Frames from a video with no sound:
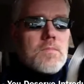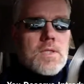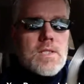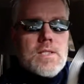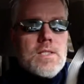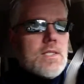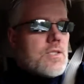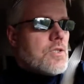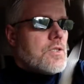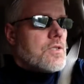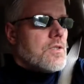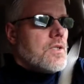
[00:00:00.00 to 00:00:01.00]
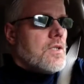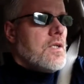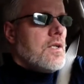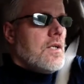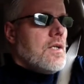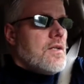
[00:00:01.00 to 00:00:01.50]
conditions
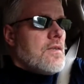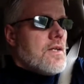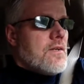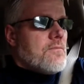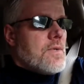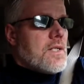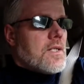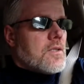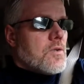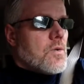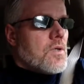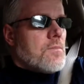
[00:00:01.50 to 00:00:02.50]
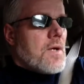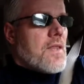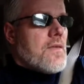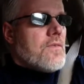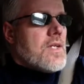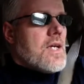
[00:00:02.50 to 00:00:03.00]
that have been ignored
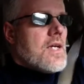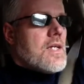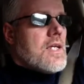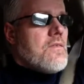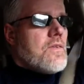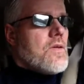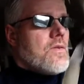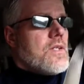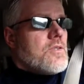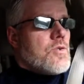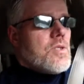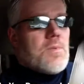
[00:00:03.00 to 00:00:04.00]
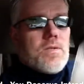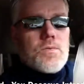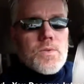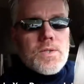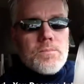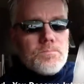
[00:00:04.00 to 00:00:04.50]
by the VA, even though they treat me
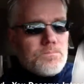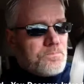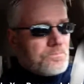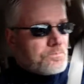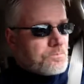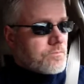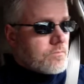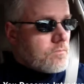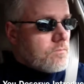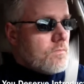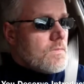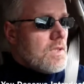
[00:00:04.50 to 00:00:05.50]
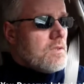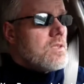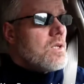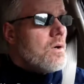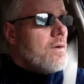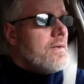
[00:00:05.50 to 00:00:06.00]
for them.
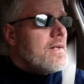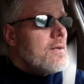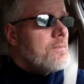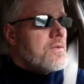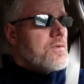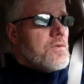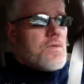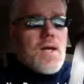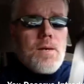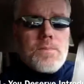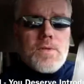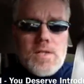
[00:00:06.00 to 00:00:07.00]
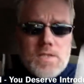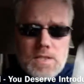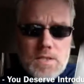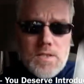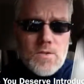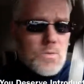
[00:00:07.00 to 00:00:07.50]
So I want to help you through that
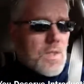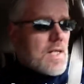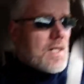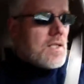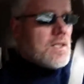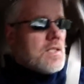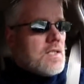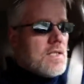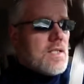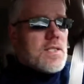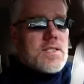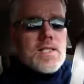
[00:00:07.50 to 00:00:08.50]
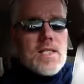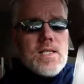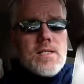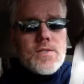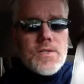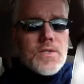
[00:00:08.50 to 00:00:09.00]
process as well. It's
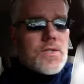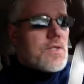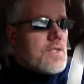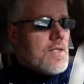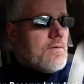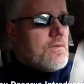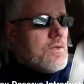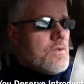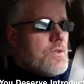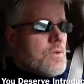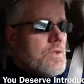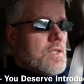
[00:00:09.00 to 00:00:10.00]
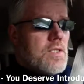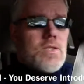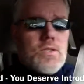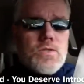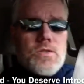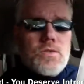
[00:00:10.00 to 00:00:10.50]
easier if you do it
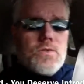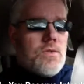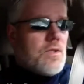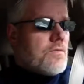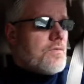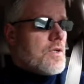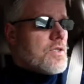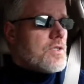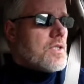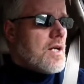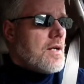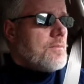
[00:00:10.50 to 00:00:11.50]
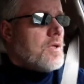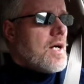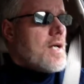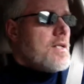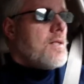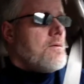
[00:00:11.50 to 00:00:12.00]
the first time
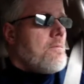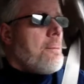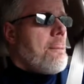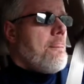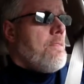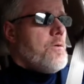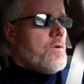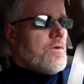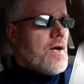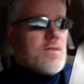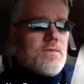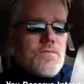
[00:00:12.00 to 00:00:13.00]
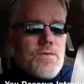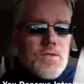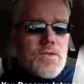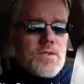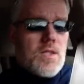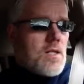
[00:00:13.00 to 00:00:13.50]
right. Do it right the
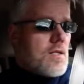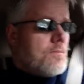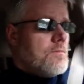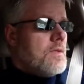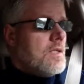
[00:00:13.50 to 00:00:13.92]
first time.